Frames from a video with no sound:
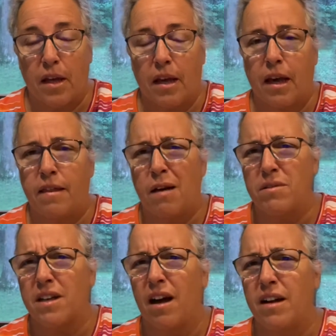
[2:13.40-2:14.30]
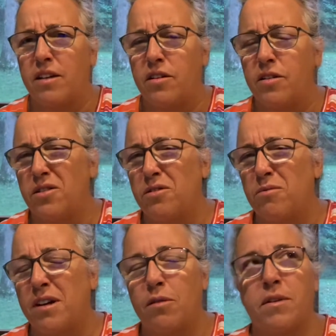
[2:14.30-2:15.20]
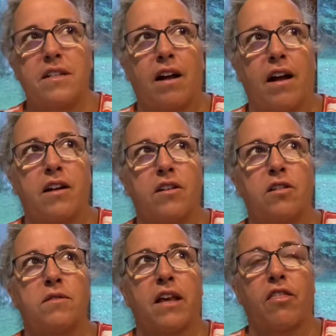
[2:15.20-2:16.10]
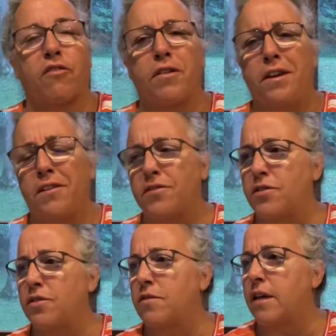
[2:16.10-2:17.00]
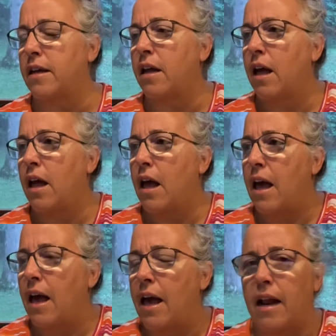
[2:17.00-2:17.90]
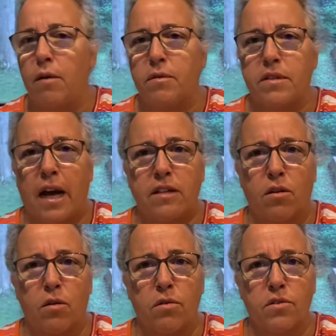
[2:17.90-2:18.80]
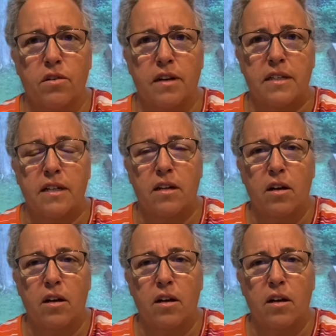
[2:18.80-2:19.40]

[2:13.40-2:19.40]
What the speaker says: And that was kind of new. Well, it wasn't kind of new. It was like 3 years new then. And I told her, I said,